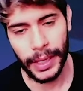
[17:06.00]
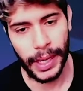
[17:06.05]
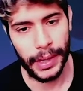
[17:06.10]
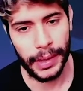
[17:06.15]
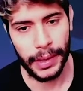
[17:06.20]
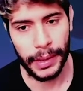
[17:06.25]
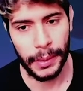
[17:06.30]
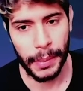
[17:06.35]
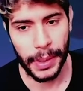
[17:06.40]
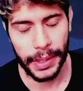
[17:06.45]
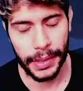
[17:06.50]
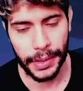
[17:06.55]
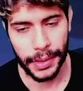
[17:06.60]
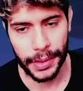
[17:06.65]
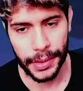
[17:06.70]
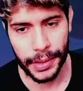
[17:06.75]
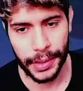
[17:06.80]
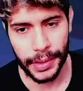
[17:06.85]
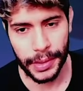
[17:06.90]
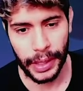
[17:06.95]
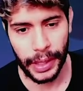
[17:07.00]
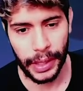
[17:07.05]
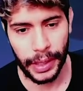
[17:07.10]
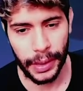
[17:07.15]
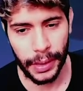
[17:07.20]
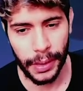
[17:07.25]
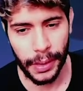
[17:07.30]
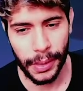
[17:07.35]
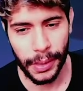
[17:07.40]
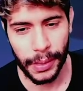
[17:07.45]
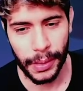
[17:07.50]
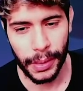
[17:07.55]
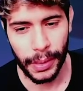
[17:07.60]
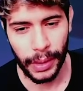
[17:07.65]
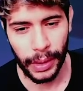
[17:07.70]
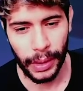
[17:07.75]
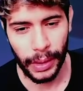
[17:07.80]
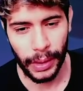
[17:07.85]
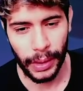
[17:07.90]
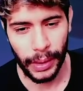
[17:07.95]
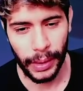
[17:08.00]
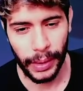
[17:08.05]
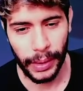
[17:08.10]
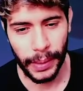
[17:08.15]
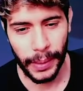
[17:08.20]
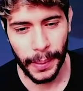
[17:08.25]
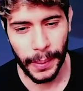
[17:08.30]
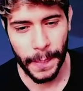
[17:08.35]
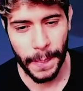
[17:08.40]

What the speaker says: they might just KO.